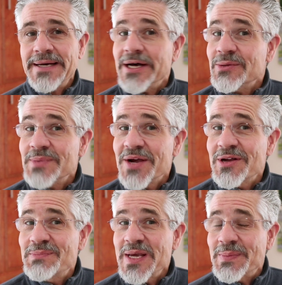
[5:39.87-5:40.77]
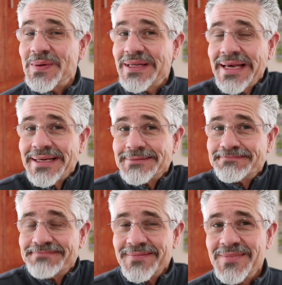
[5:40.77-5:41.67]
unmarried people. Again,
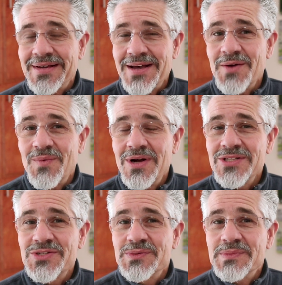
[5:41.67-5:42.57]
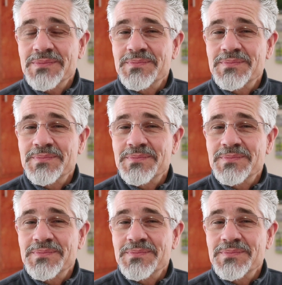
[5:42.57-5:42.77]
God wants